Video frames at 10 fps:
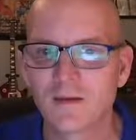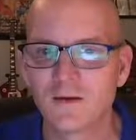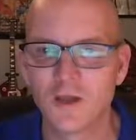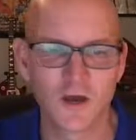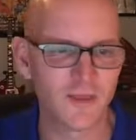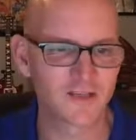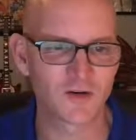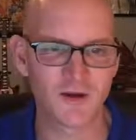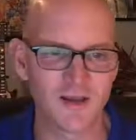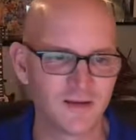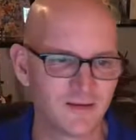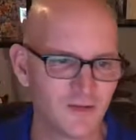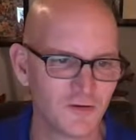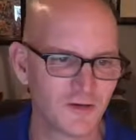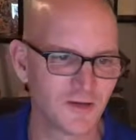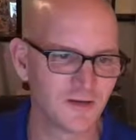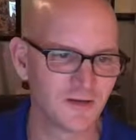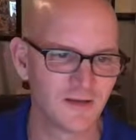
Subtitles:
No, that's all right. You good.